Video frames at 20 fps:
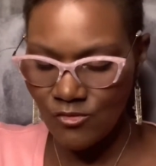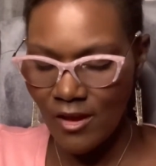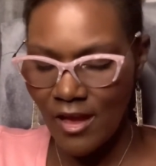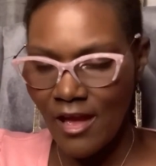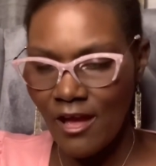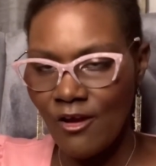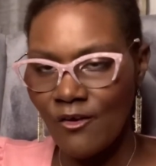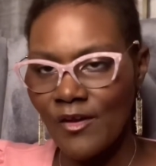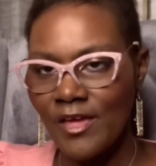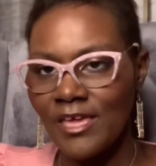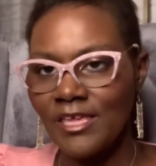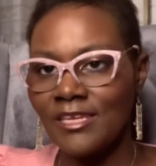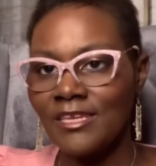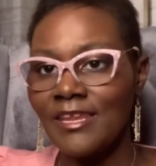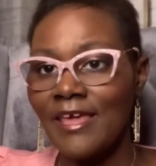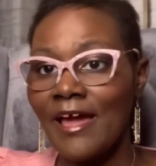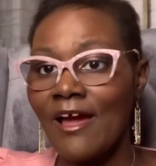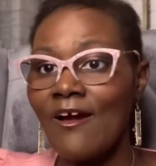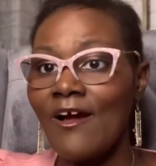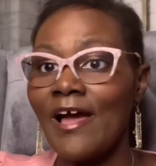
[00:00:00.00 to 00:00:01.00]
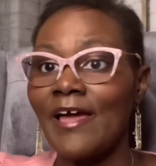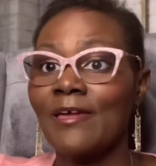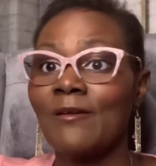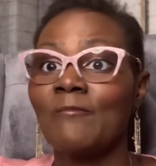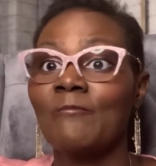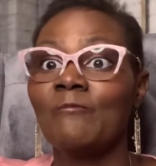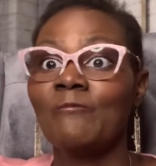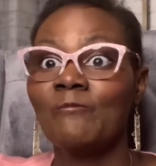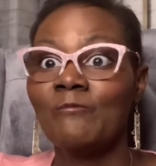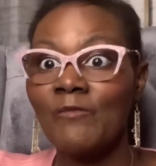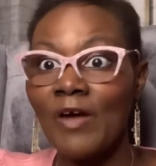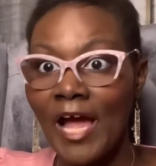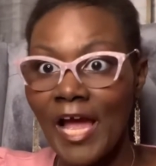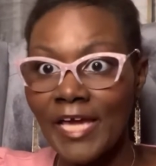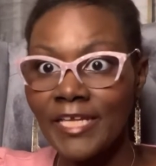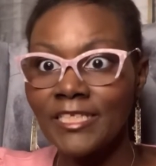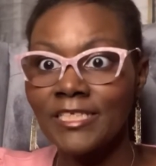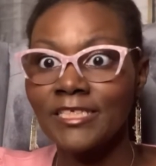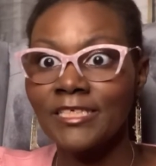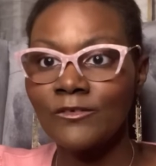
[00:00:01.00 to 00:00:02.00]
out and now I am
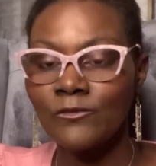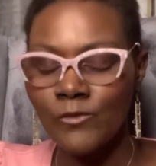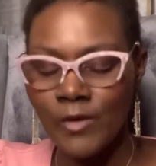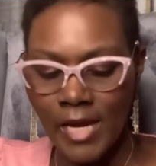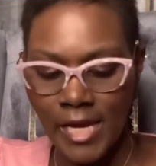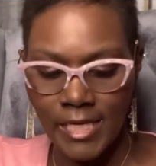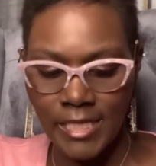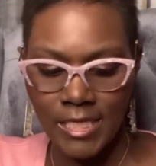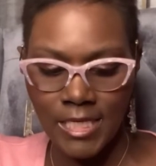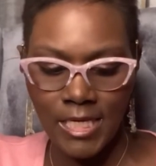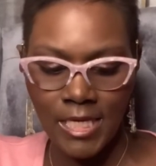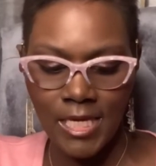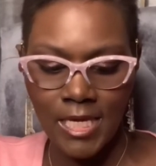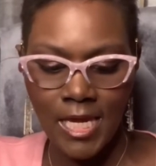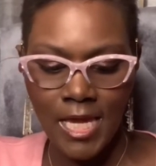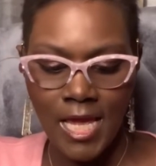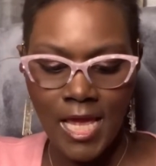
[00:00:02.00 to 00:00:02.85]
finally ready